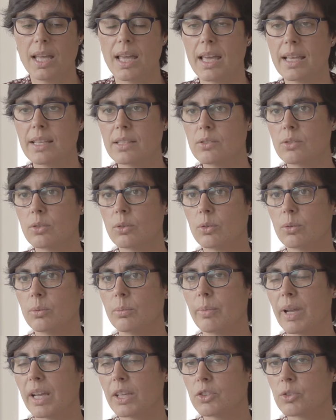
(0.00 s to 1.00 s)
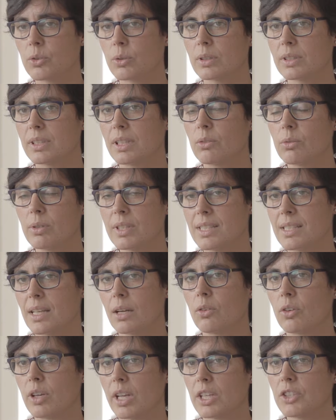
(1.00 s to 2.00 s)
is to make sure there is a
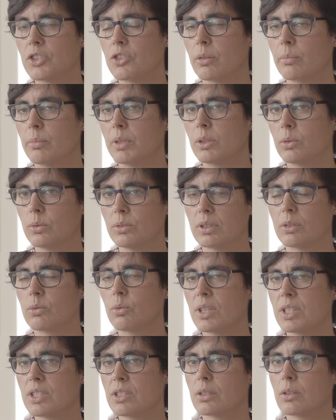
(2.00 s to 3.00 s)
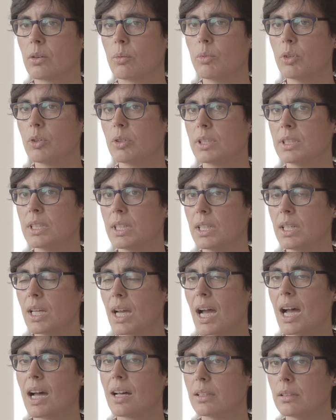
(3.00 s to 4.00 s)
connection between the rich community
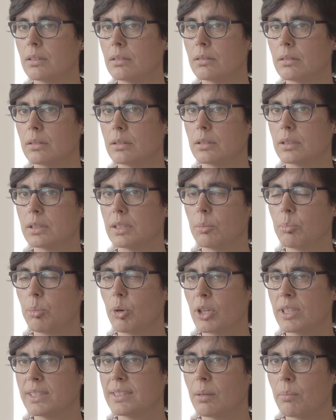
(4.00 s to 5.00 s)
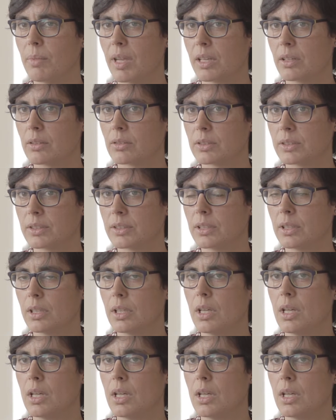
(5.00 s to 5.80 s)
and the policymakers.